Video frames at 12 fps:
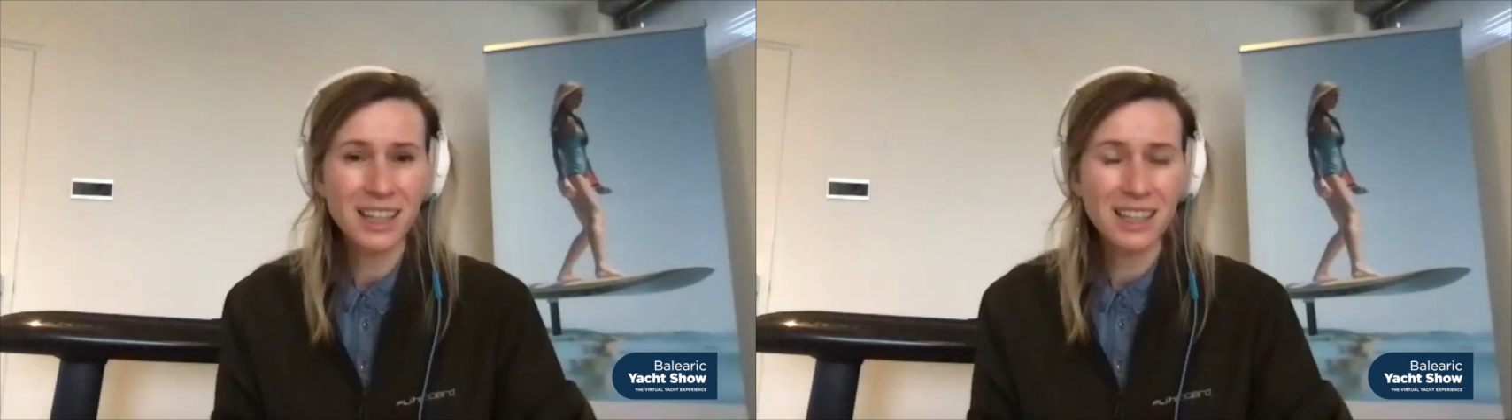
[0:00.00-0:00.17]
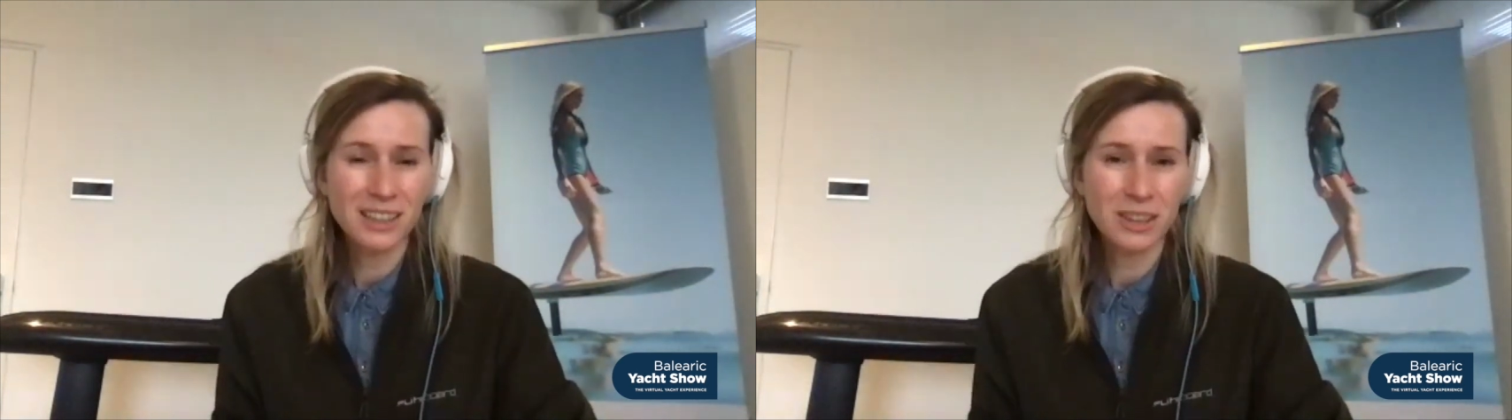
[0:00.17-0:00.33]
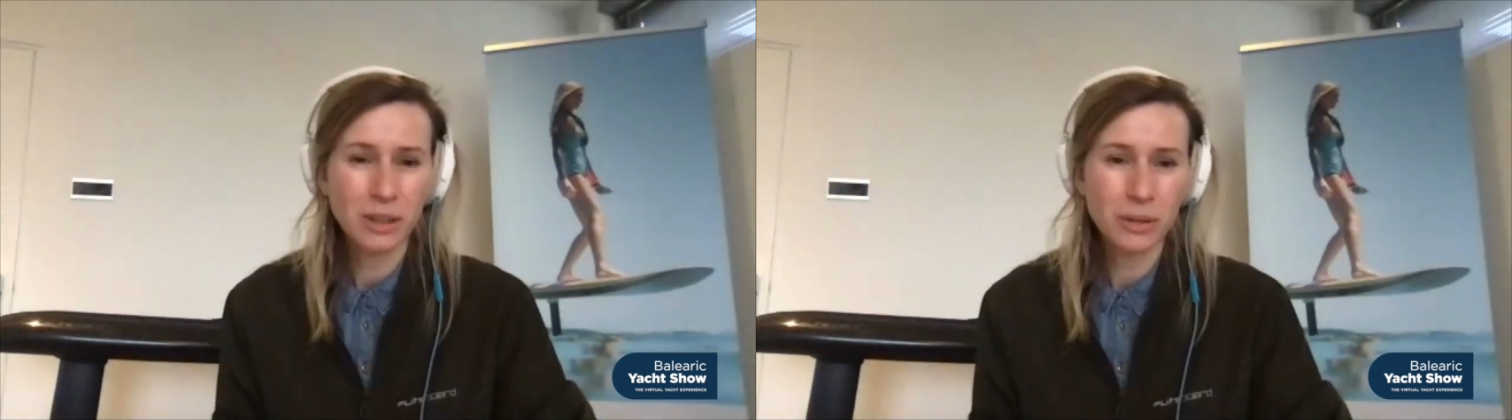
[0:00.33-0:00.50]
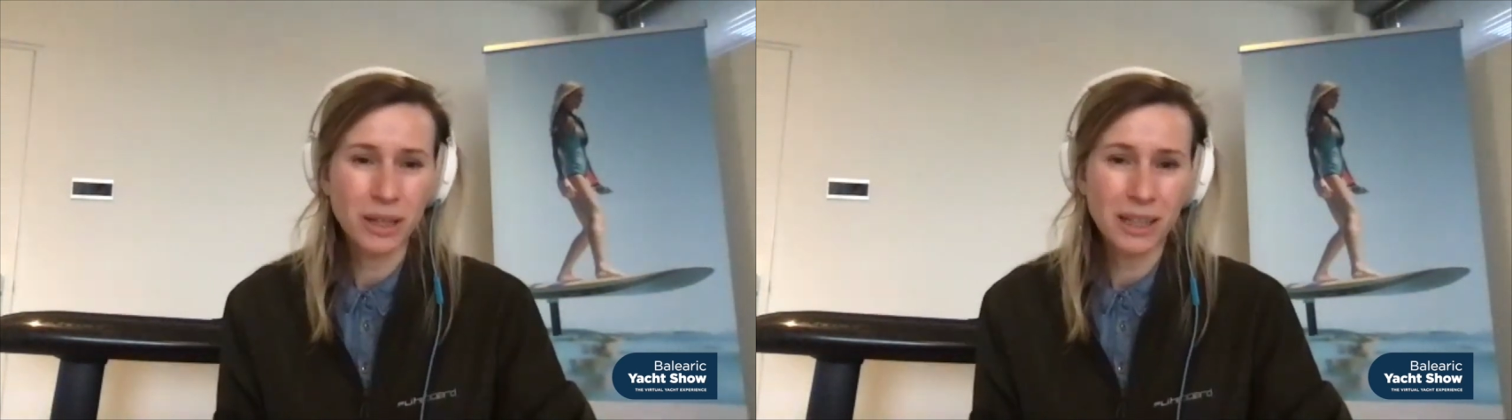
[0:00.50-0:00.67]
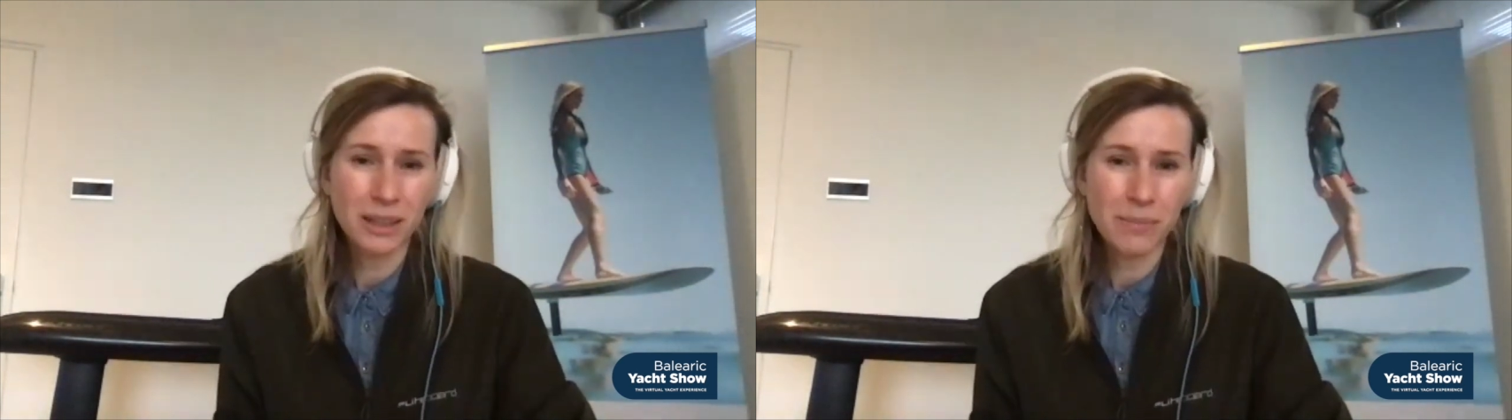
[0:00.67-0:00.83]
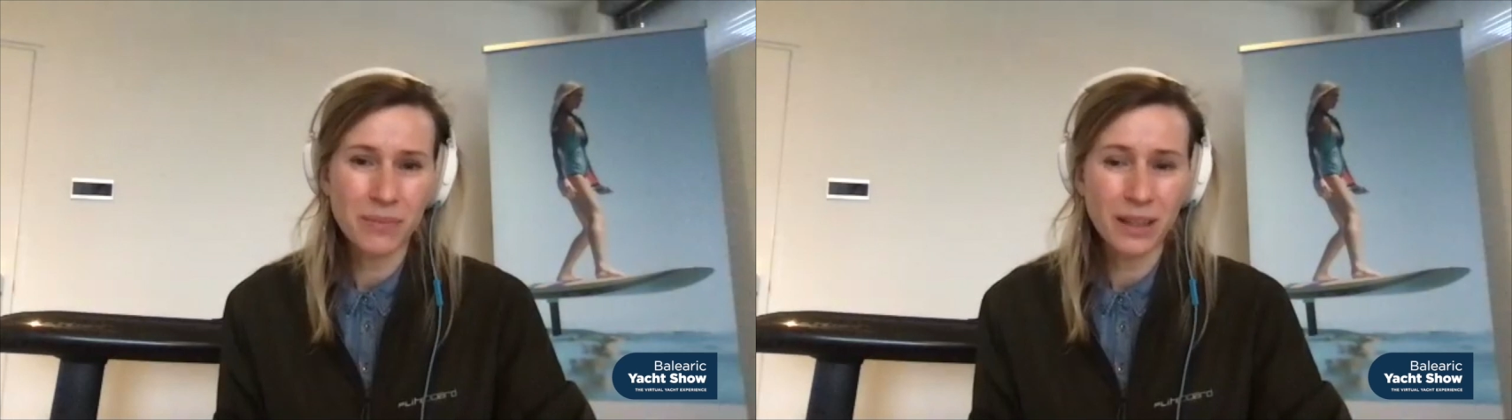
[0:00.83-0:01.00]
you know,
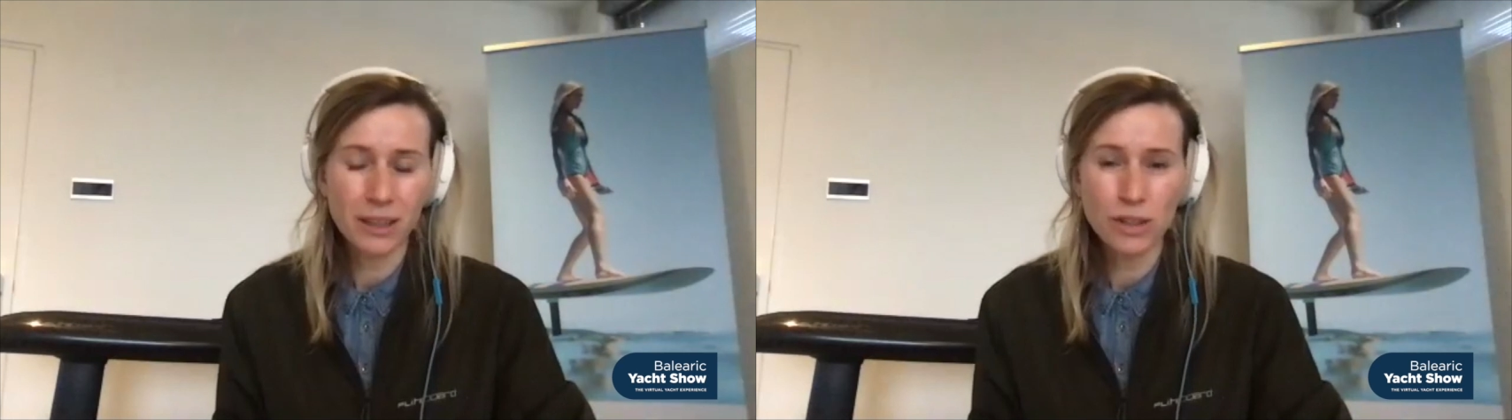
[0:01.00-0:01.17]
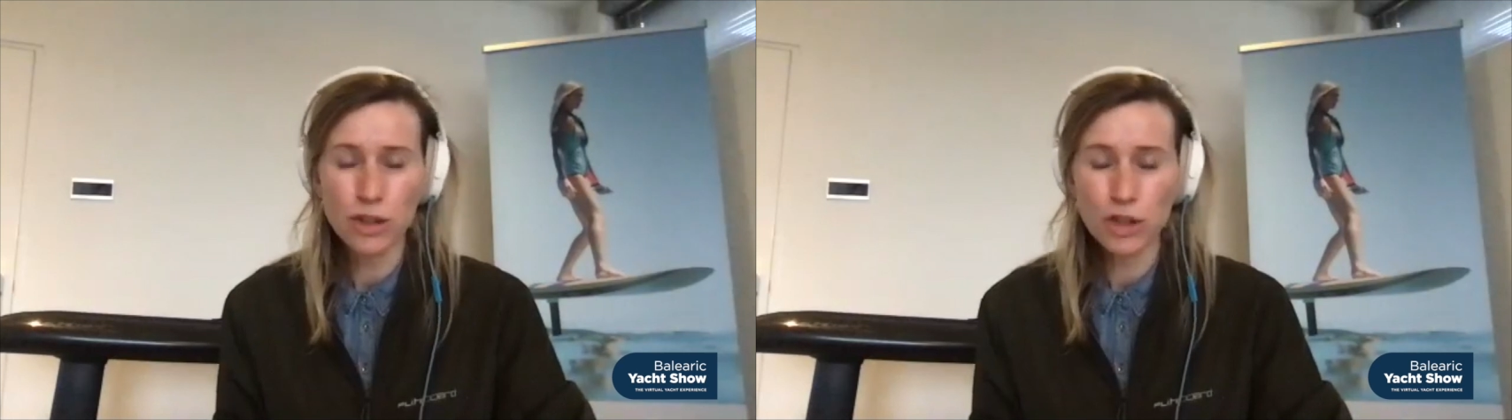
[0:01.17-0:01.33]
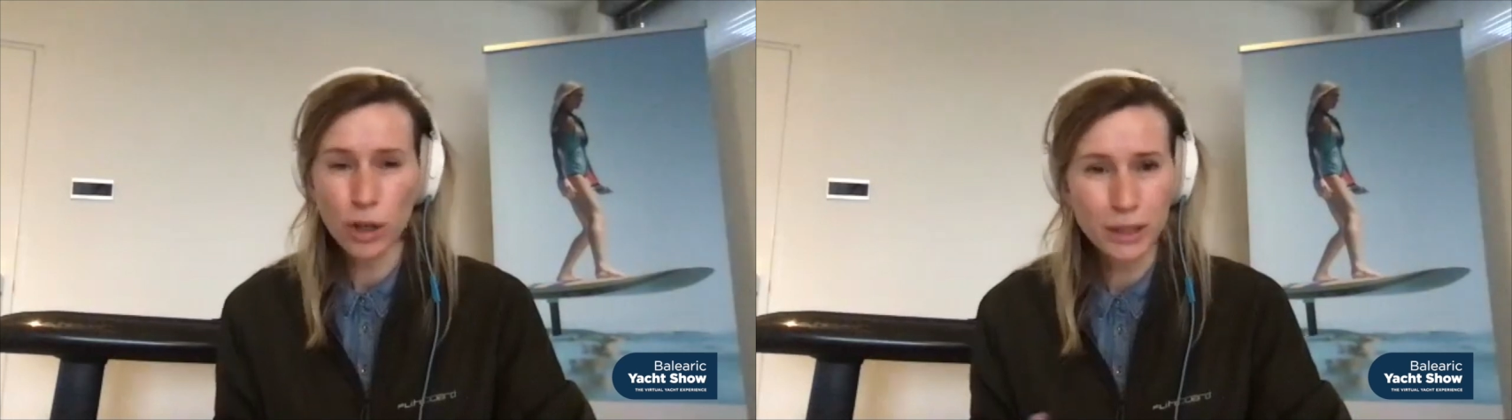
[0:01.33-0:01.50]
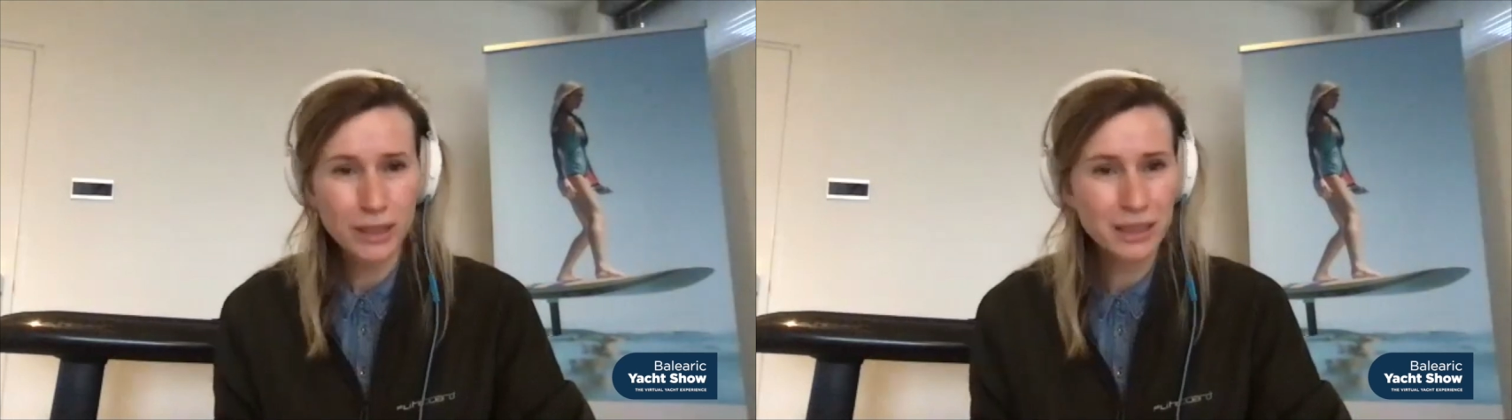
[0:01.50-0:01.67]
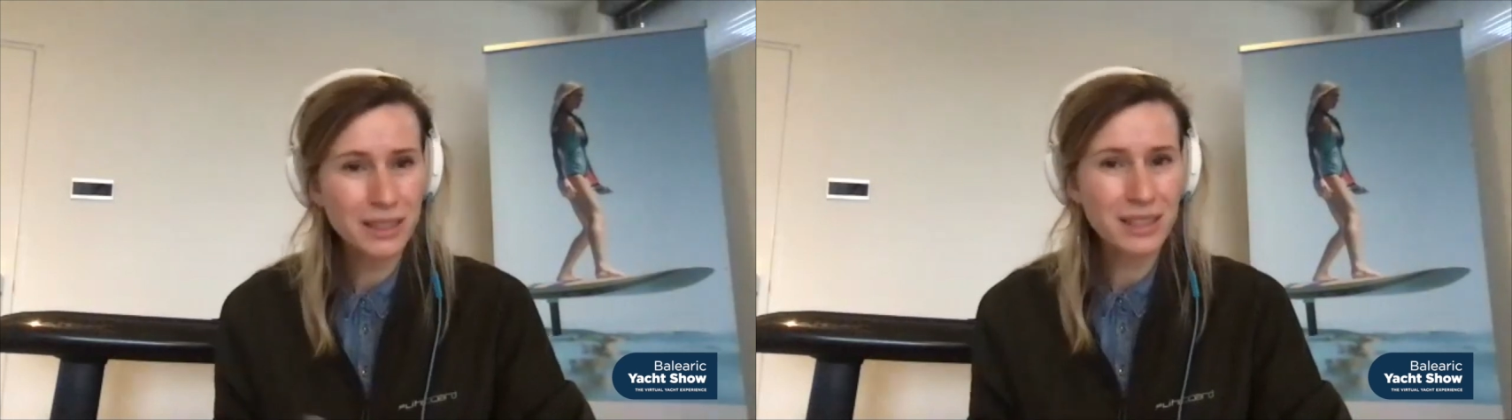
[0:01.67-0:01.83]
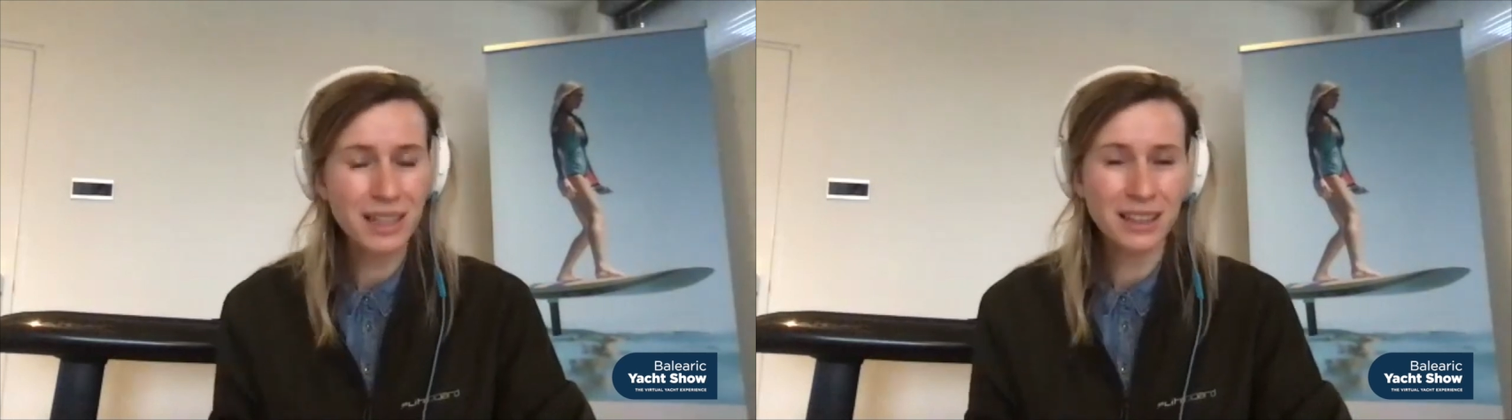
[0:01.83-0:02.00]

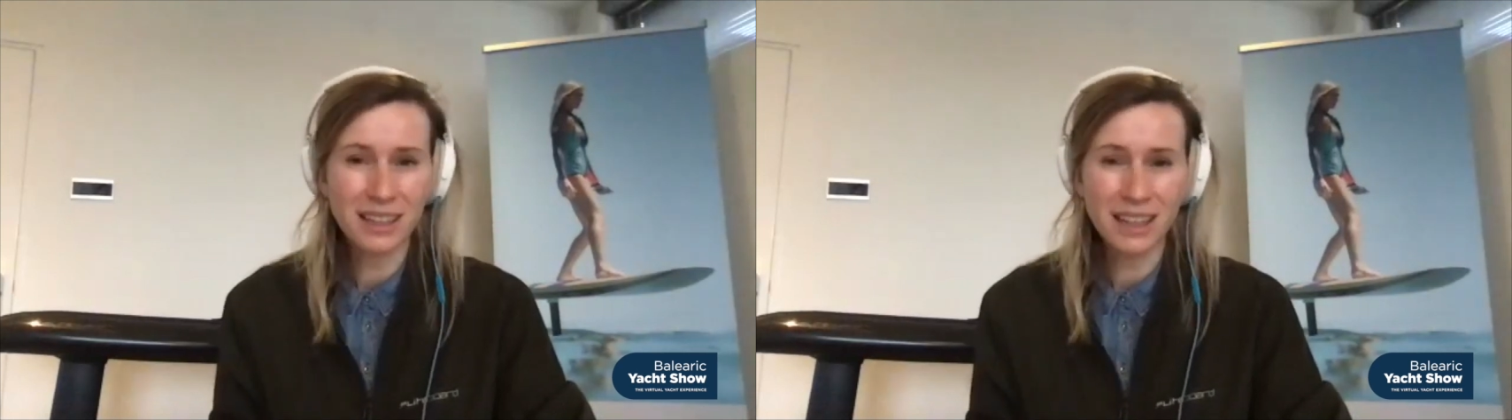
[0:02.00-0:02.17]
charters and